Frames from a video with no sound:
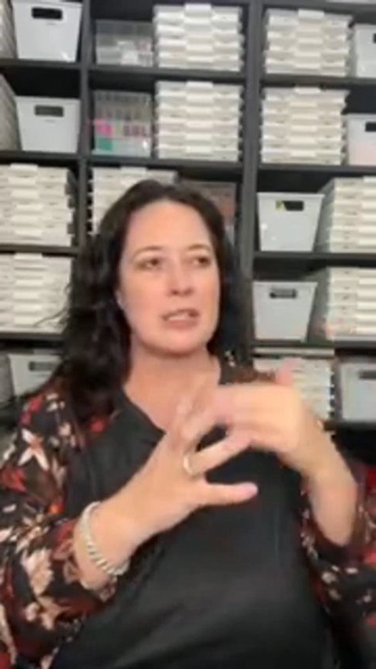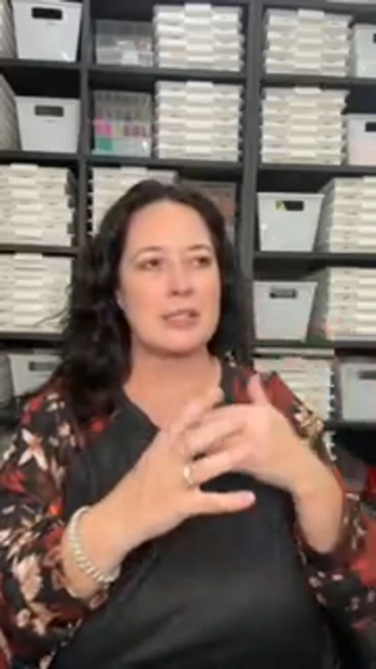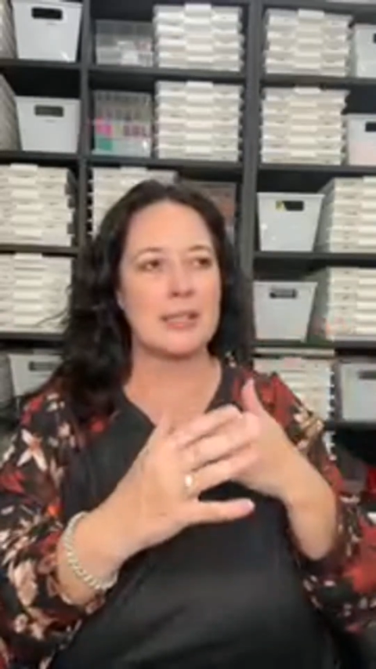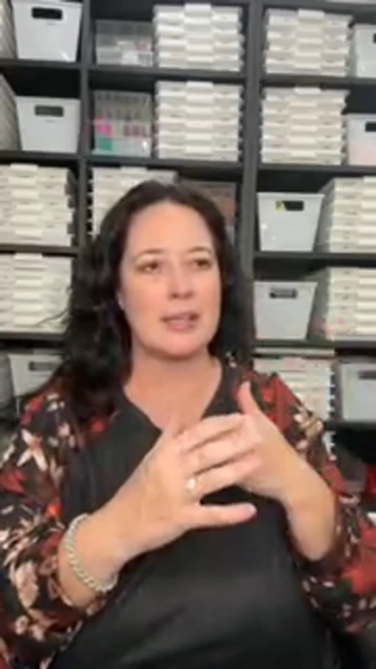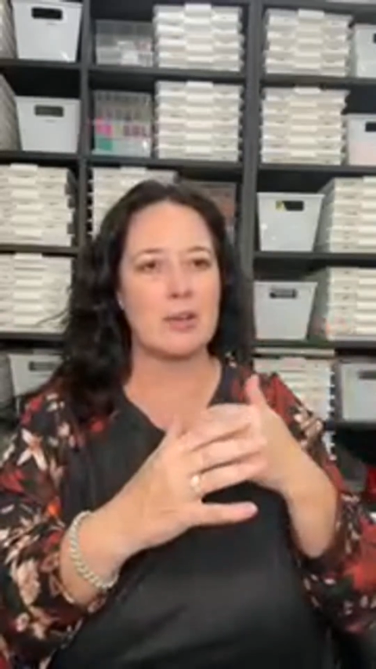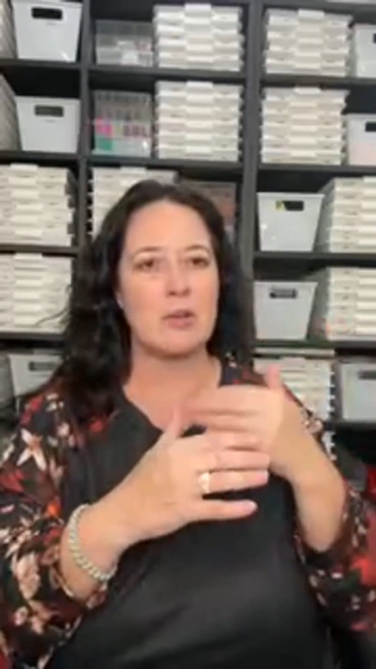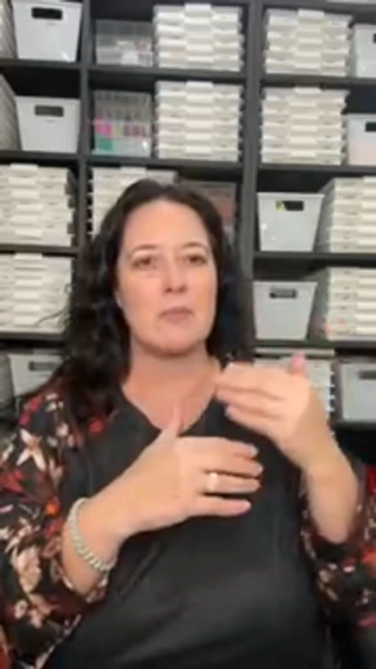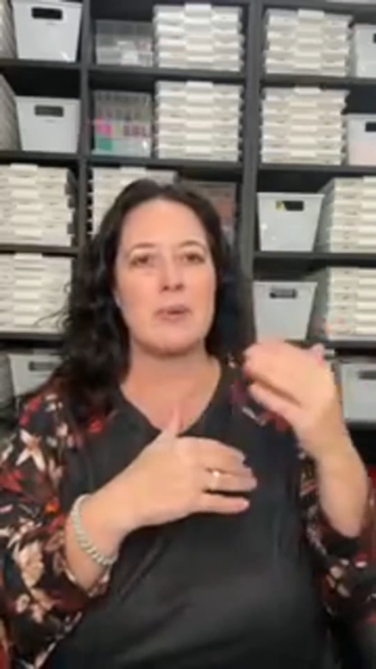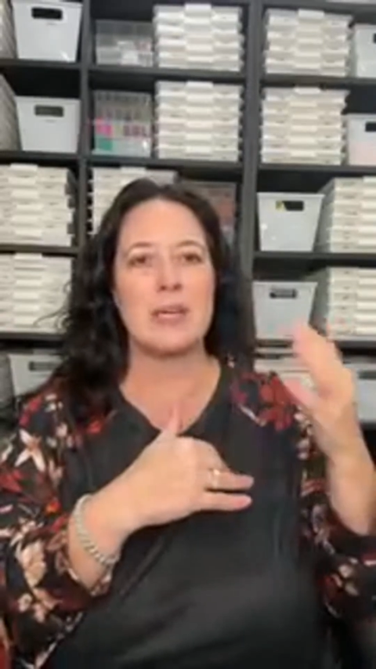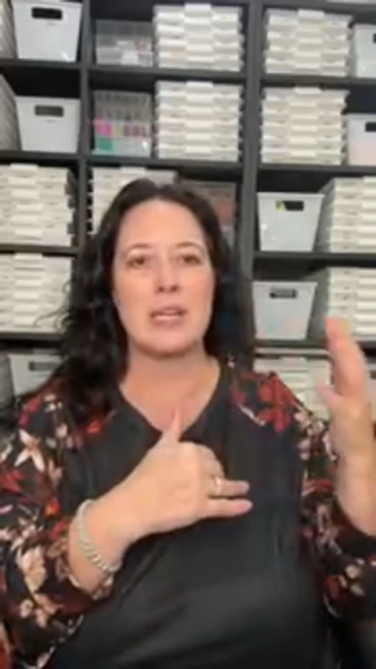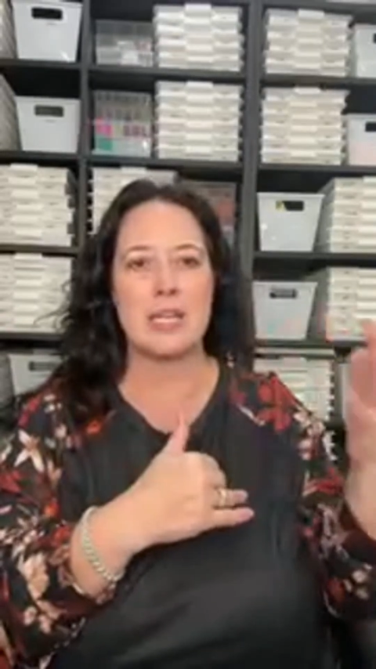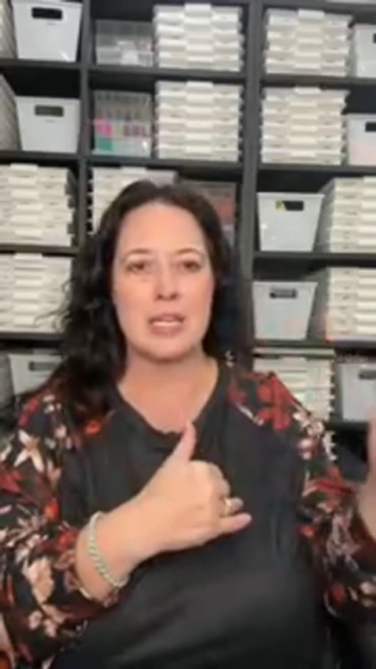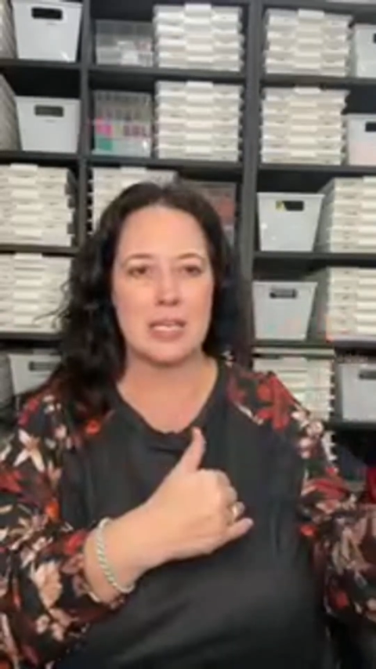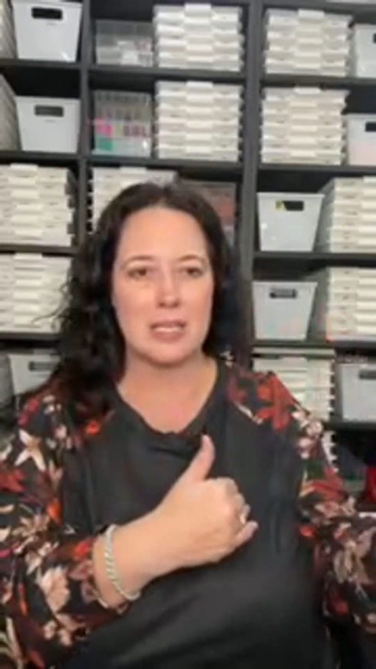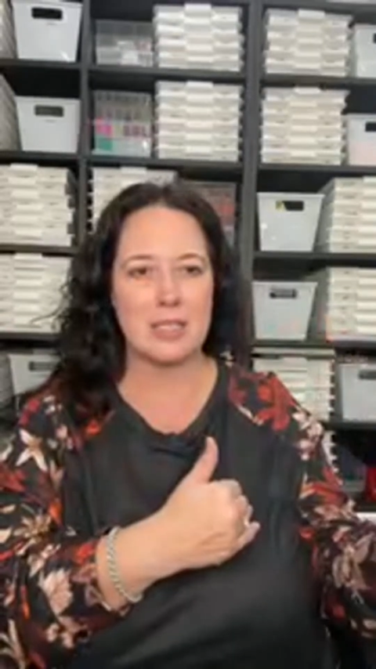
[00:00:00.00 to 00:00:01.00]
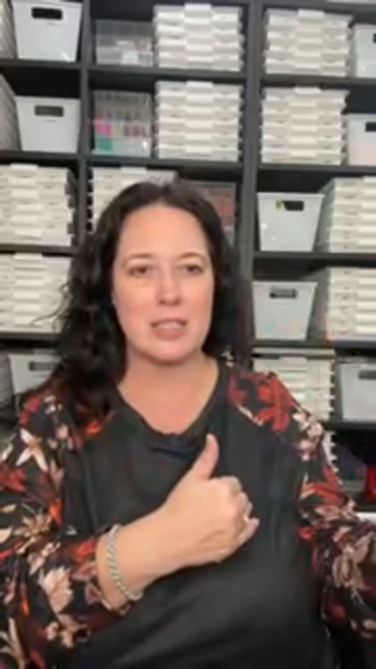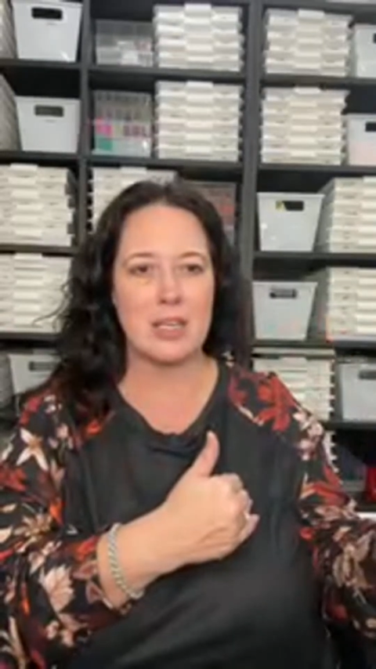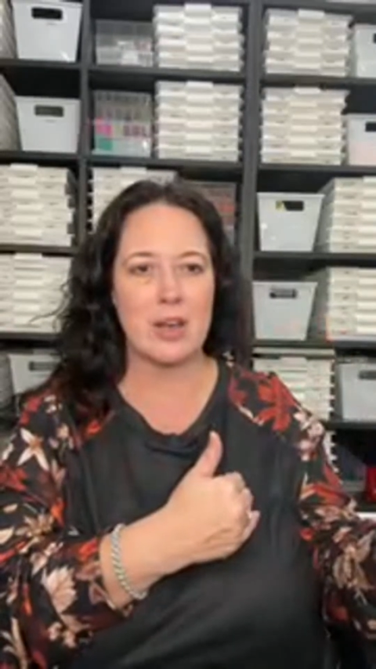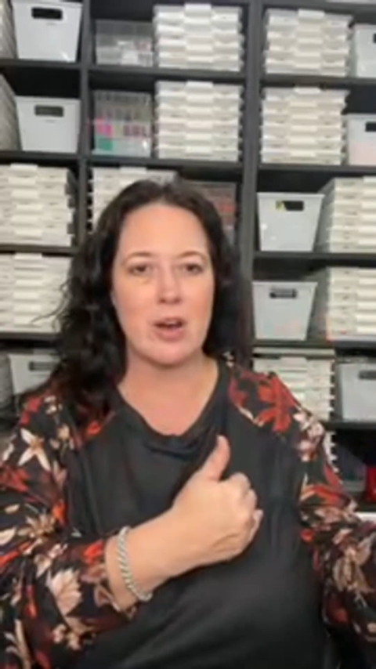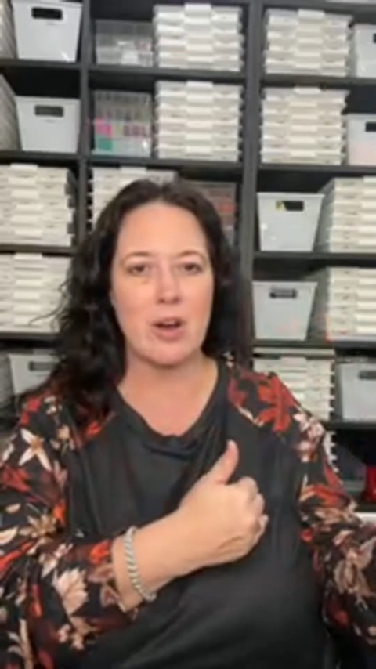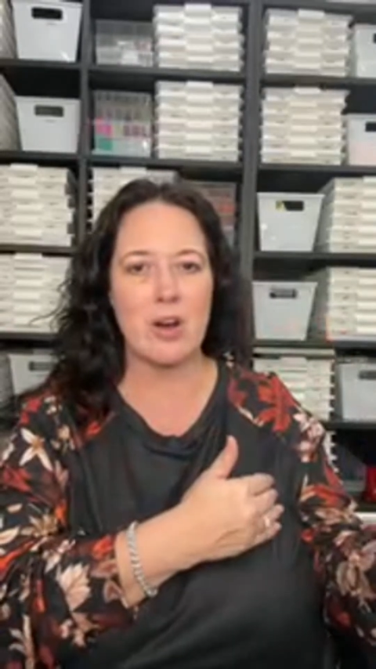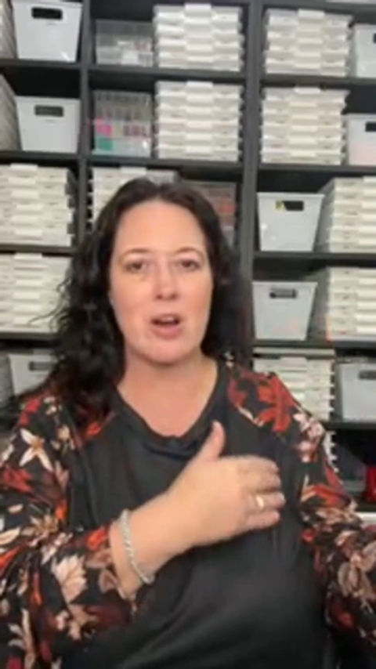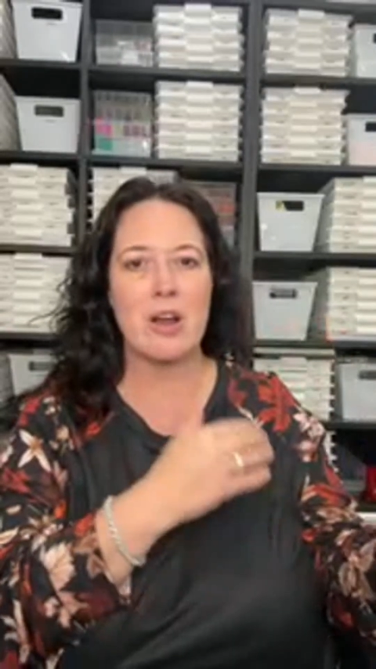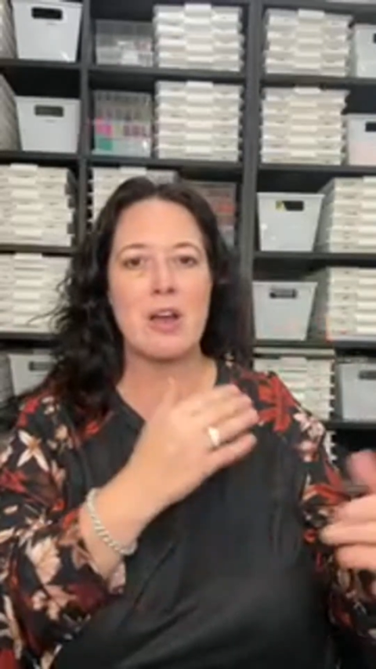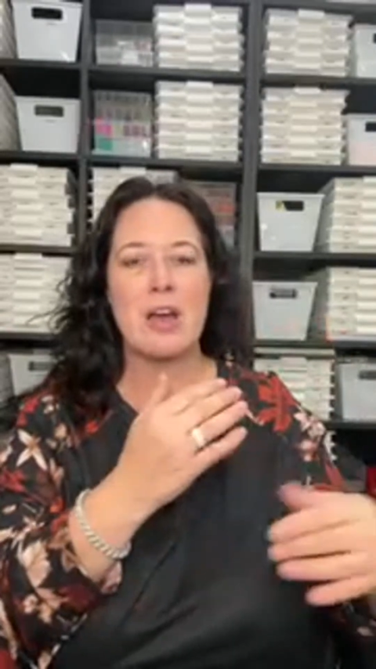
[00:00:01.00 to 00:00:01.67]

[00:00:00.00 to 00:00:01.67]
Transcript: little bit easier